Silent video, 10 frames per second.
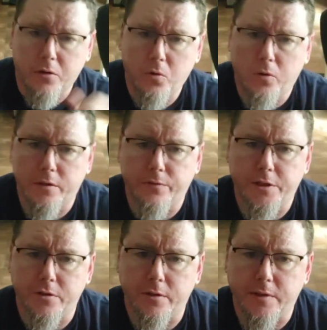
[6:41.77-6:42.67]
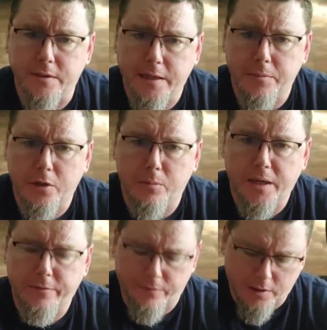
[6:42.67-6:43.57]
of the coolest features of this game, though,
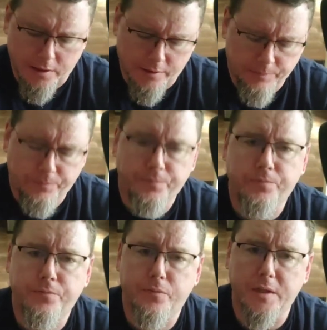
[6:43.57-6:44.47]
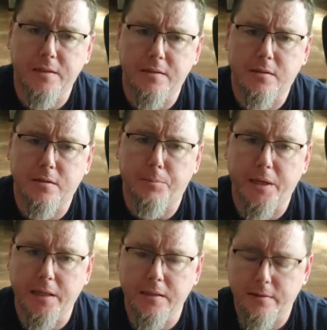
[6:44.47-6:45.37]
by far, is the
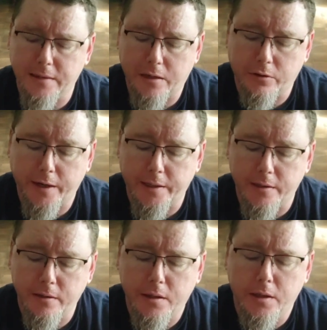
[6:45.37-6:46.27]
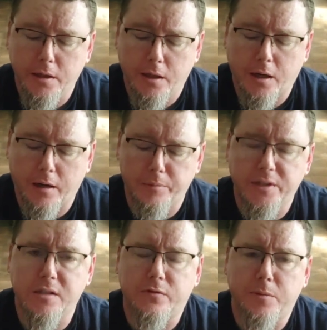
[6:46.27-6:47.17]
minis. Now, granted,
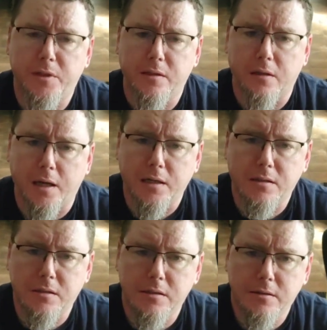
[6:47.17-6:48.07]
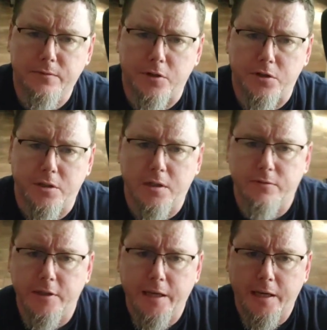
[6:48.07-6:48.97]
this is from the deluxe version
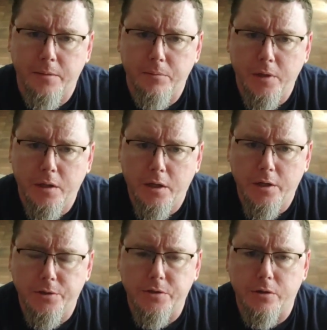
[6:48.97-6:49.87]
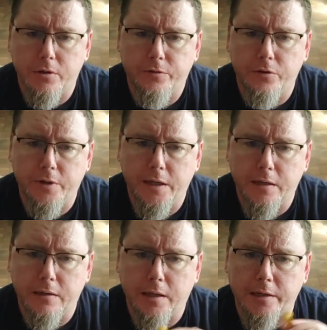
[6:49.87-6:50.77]
of the game, so if you
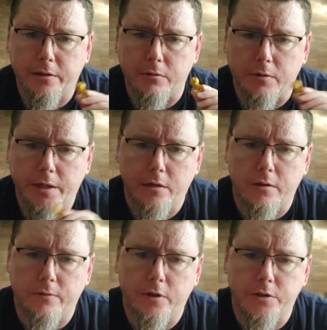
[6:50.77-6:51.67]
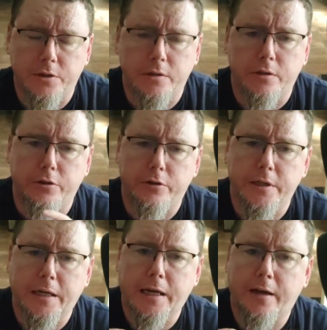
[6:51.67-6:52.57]
get like the regular version, you're
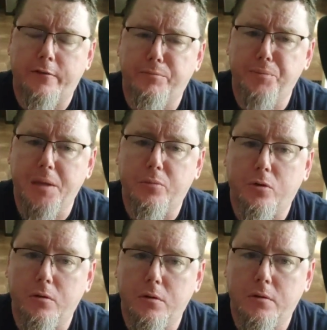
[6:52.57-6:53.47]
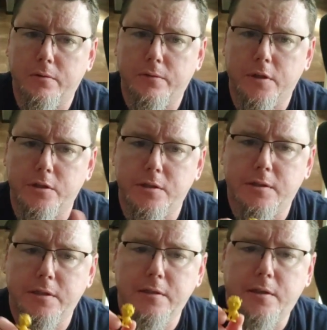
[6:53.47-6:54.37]
going to have meeple
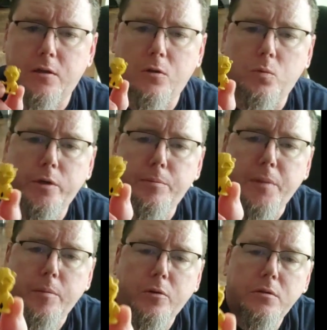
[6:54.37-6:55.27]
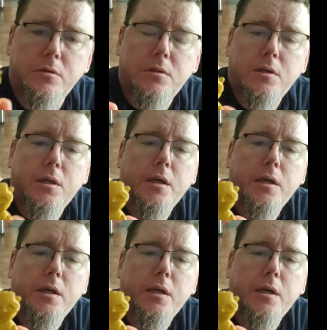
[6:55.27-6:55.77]
versions of these, like little wooden meeples.